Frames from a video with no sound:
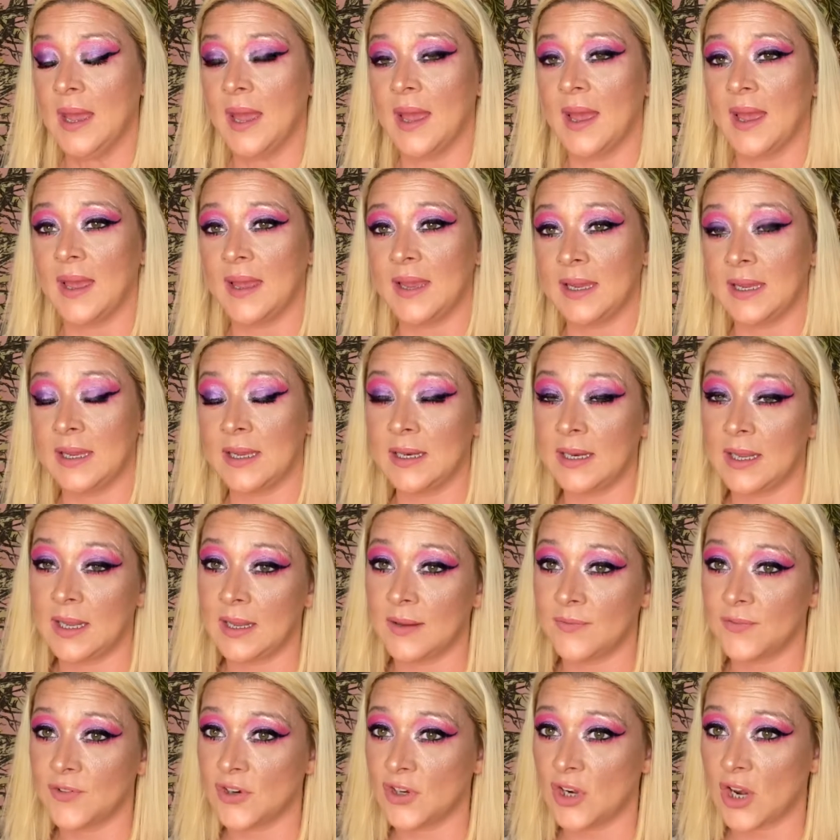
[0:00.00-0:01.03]
And
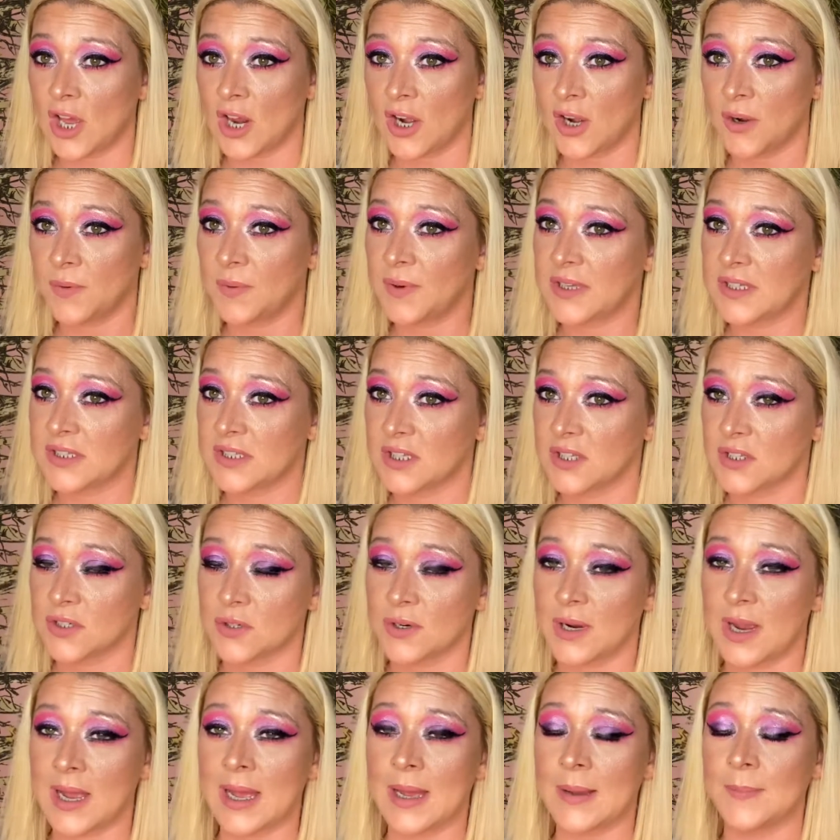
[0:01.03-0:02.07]
if you're not already
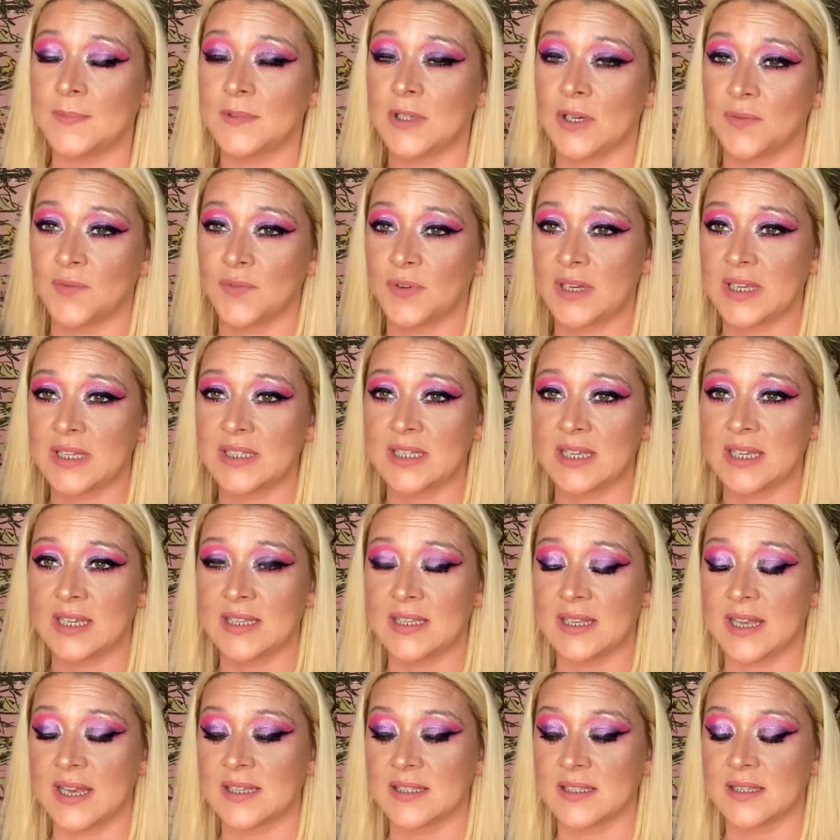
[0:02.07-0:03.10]
subscribed, don't forget to hit
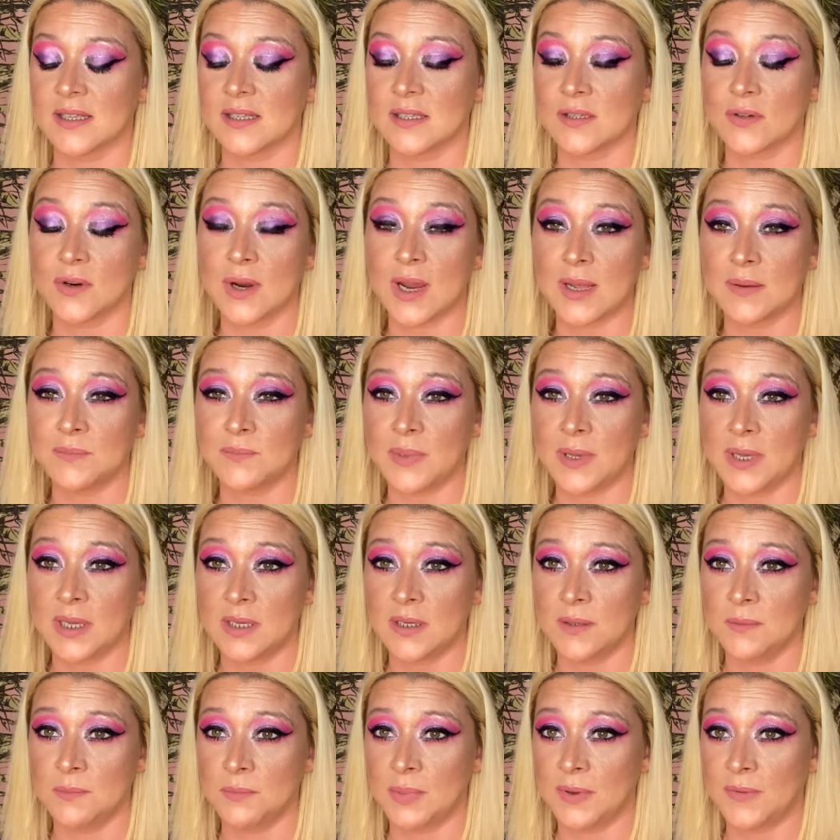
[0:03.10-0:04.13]
that subscribe
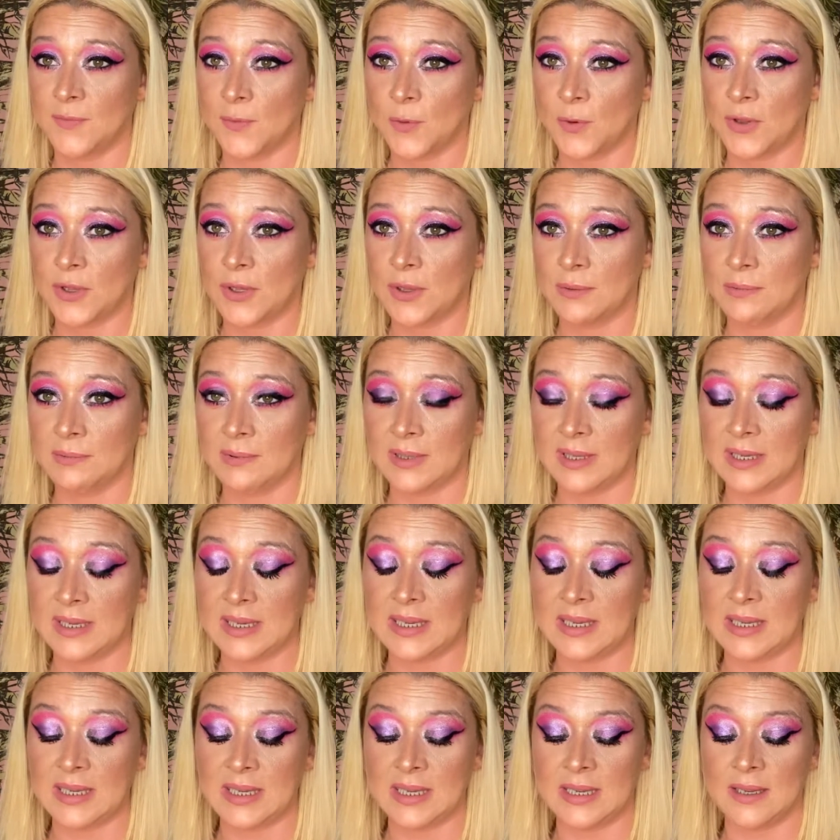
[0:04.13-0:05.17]
button before you
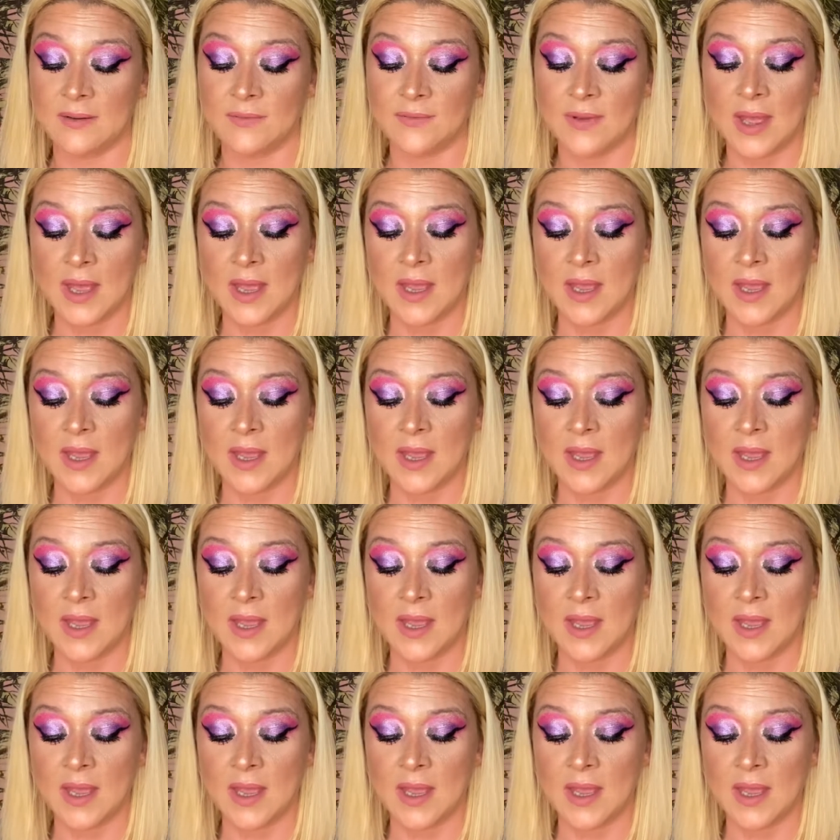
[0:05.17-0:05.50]
leave.